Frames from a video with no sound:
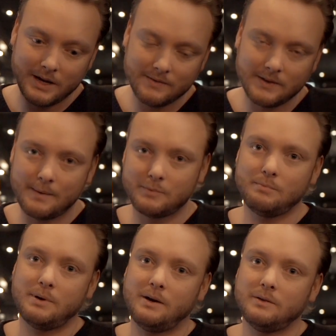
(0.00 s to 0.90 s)
in depth
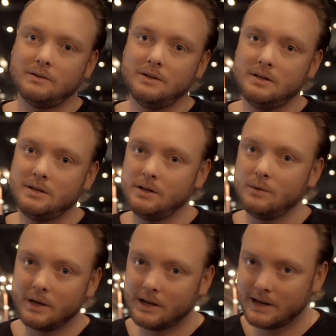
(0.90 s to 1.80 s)
about
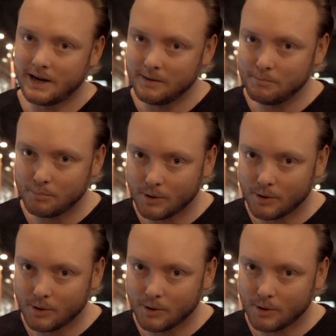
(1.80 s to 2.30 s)
EQing again,